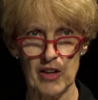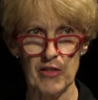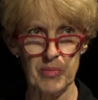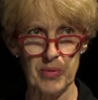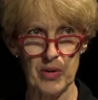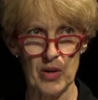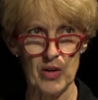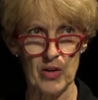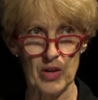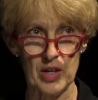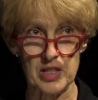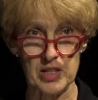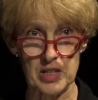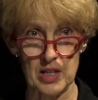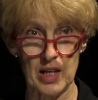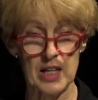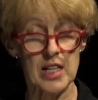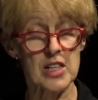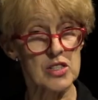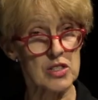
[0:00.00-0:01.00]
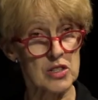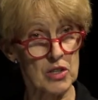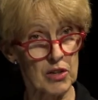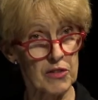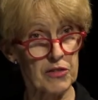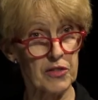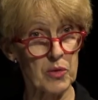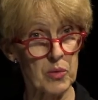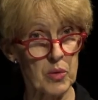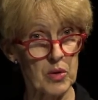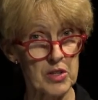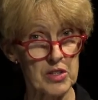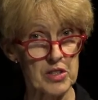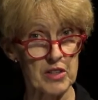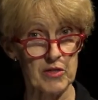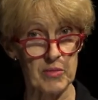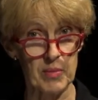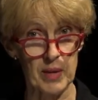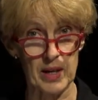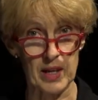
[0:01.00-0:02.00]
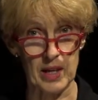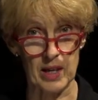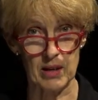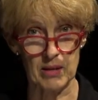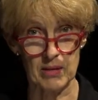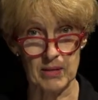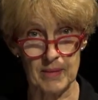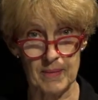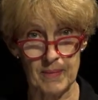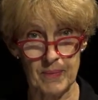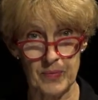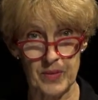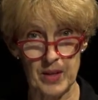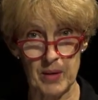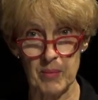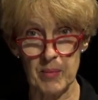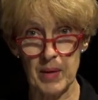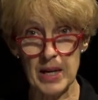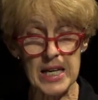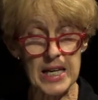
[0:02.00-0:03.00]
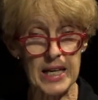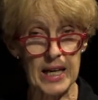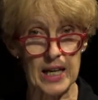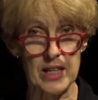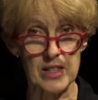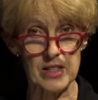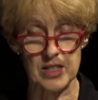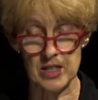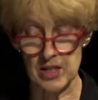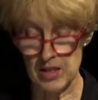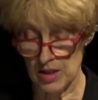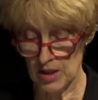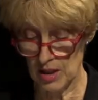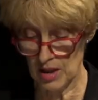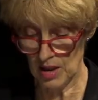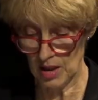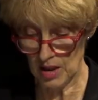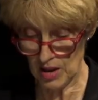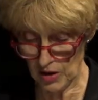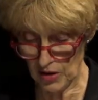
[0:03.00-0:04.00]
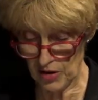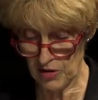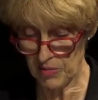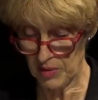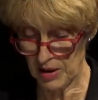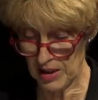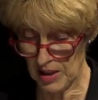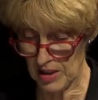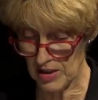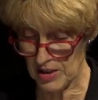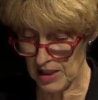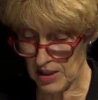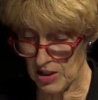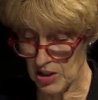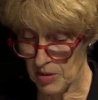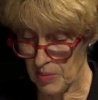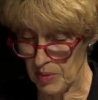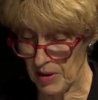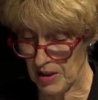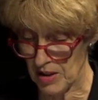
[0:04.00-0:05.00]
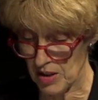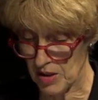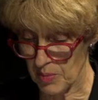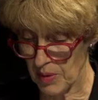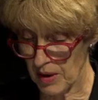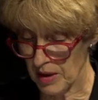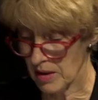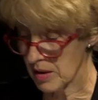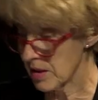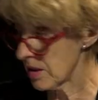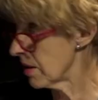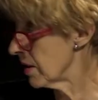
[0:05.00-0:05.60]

of progress and it's not for want of money in many cases, a lot of money is actually being spent.